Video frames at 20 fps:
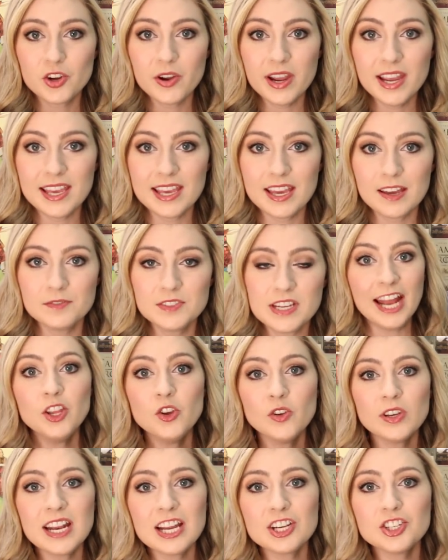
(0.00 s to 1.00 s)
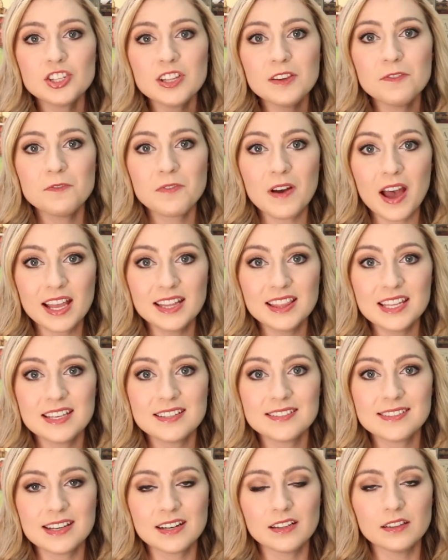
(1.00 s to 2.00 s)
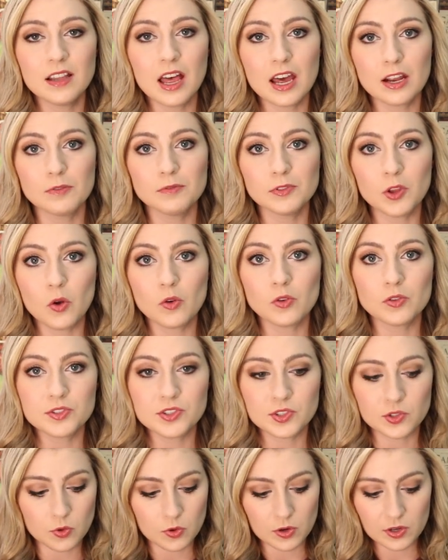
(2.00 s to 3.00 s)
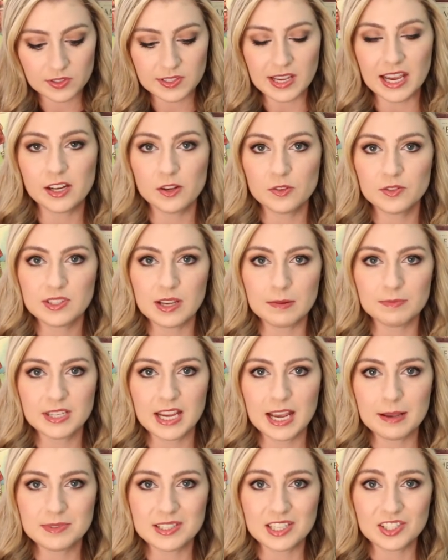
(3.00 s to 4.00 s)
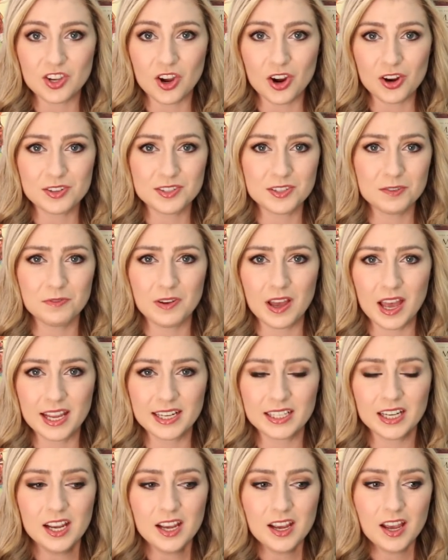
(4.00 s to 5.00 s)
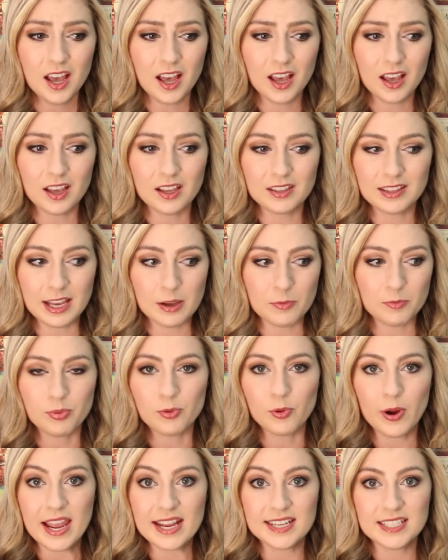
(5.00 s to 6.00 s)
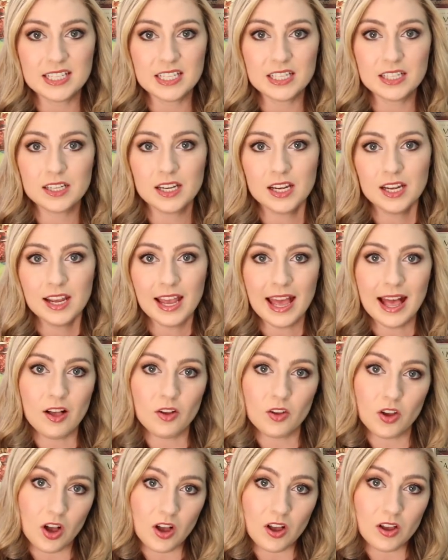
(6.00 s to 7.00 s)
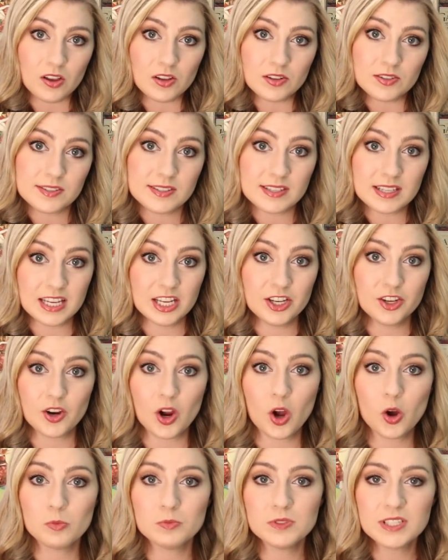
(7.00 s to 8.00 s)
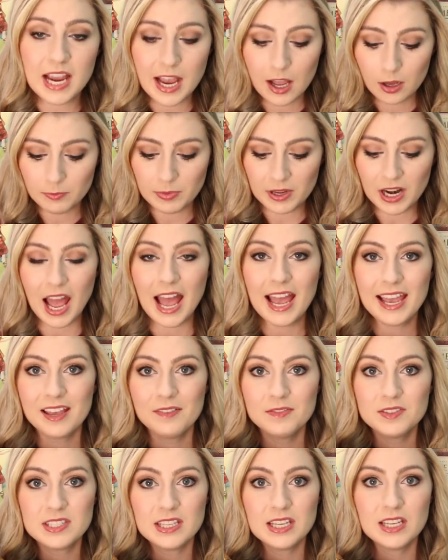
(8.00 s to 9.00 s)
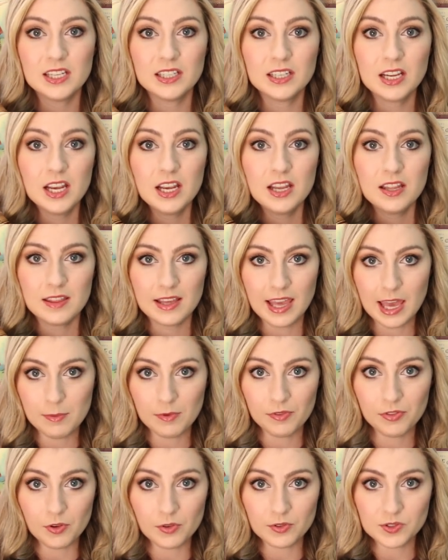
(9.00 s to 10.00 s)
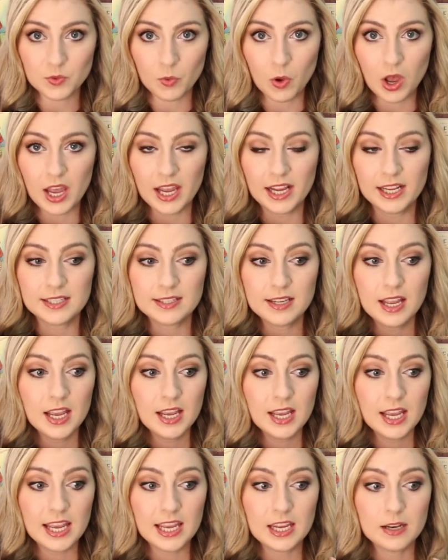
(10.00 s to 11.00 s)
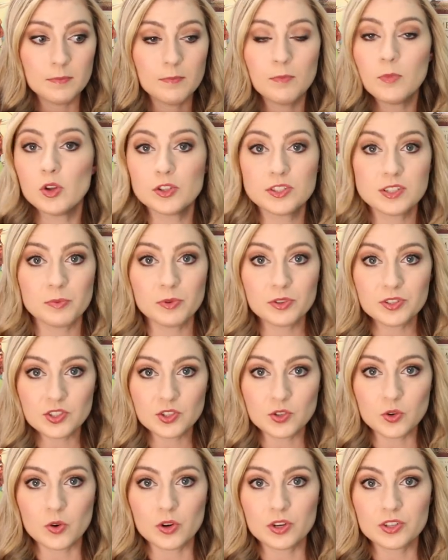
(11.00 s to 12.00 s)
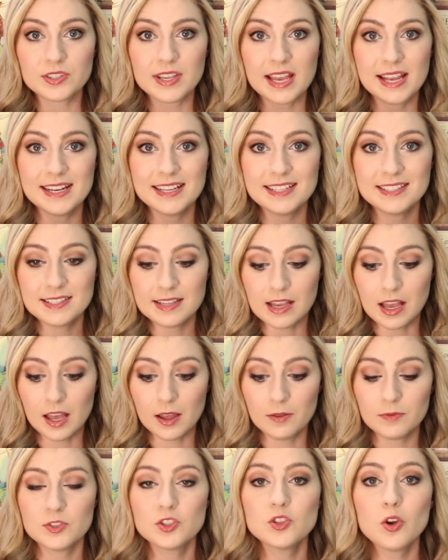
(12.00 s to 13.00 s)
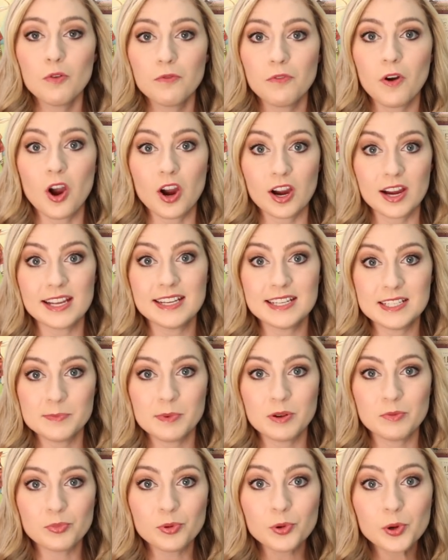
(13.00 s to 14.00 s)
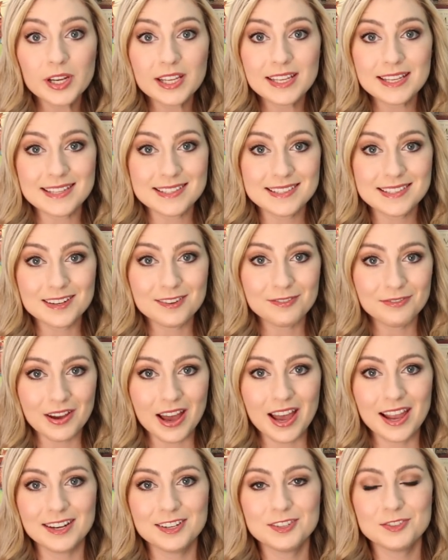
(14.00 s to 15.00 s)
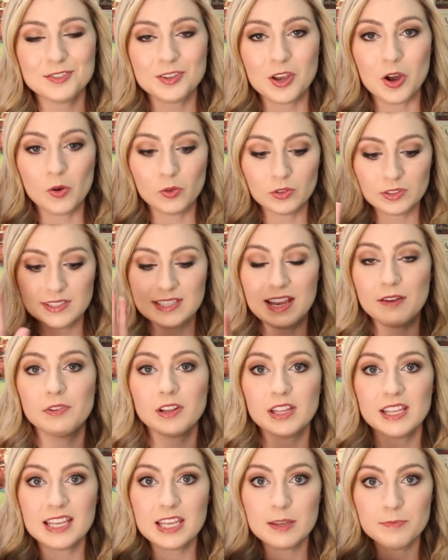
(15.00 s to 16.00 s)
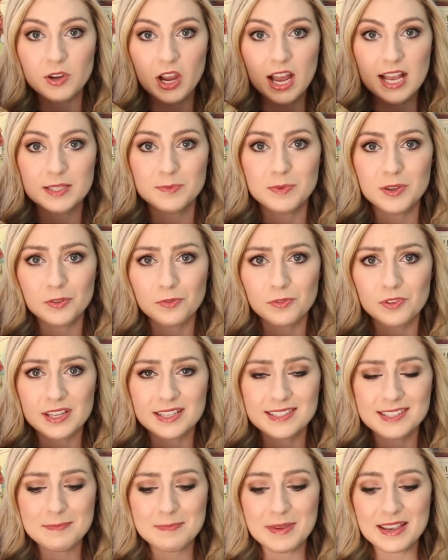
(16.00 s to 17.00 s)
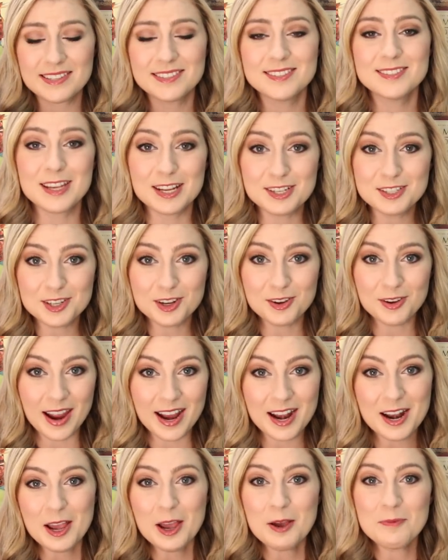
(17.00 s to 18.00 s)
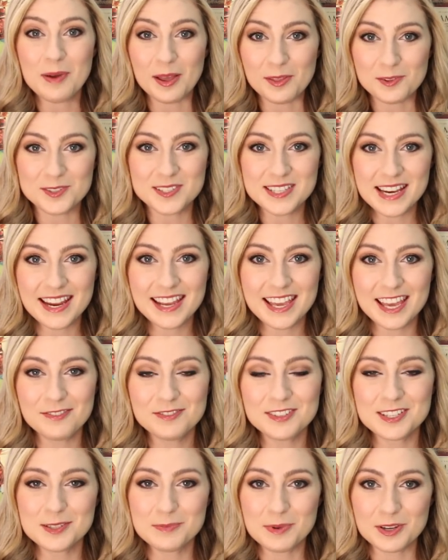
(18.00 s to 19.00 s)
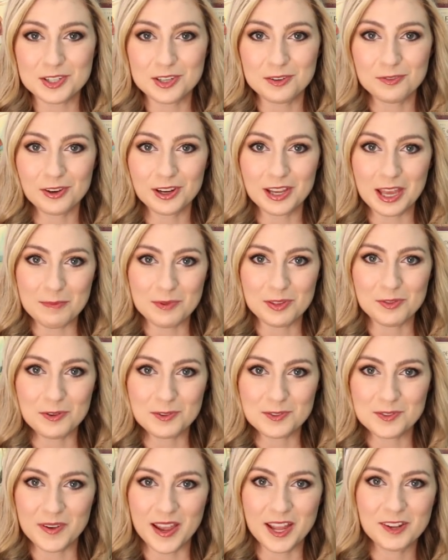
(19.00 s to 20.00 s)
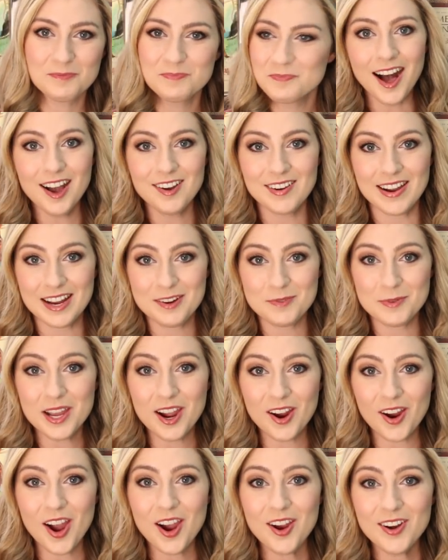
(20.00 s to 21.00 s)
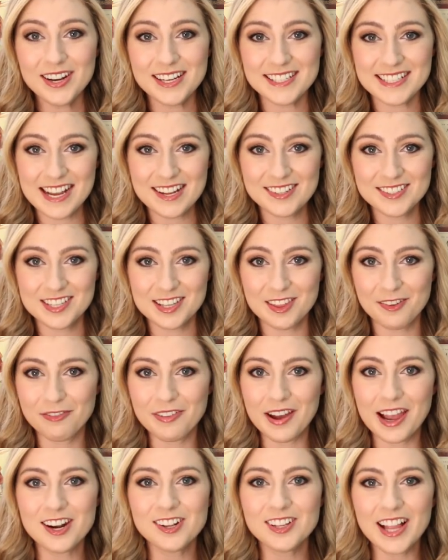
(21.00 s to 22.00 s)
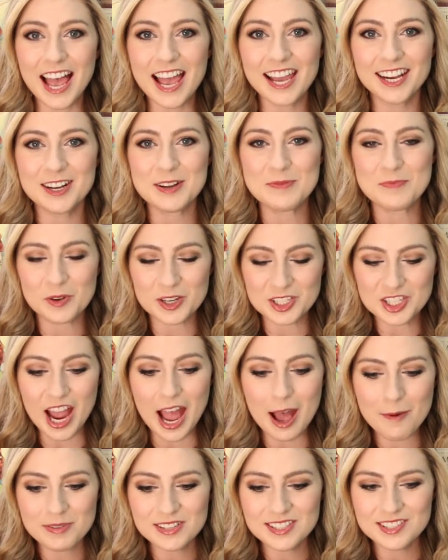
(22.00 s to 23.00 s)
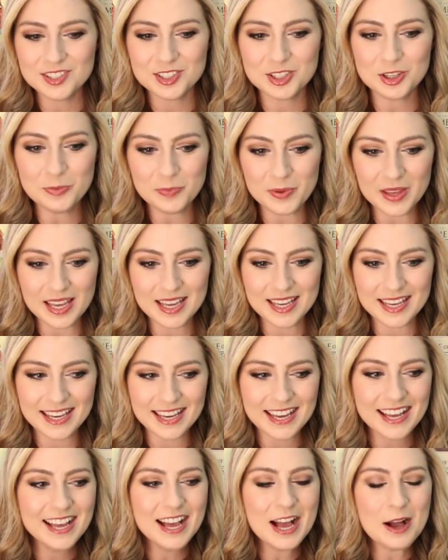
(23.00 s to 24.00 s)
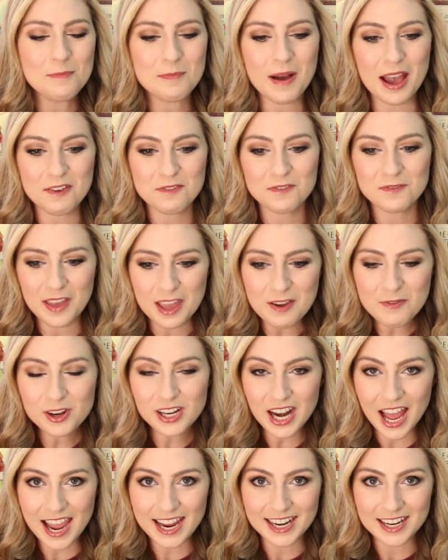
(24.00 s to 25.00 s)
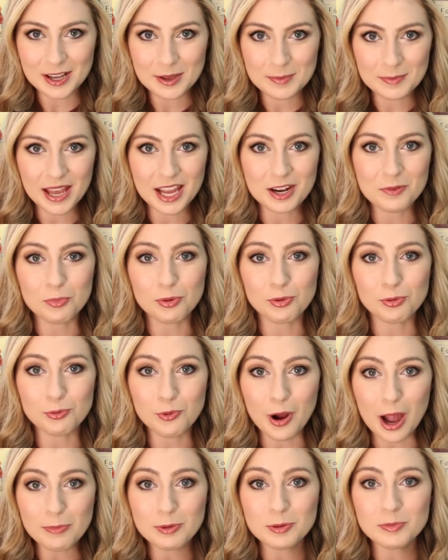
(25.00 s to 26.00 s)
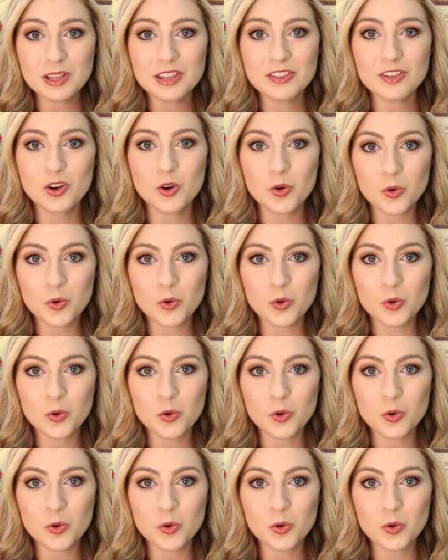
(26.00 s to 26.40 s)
a great gift. And you can actually find these in a lot of local stores. I know sometimes it's hard to find like branded alcohols in your hometown, but I have seen the Game of Thrones wine in multiple stores, and it's so far it has been pretty easy to find. So definitely keep your eyes peeled for this. It makes such a great Mother's Day gift, especially for a Game of Thrones fan. All right, we are already down to the final item, which happens to be my favorite item and probably the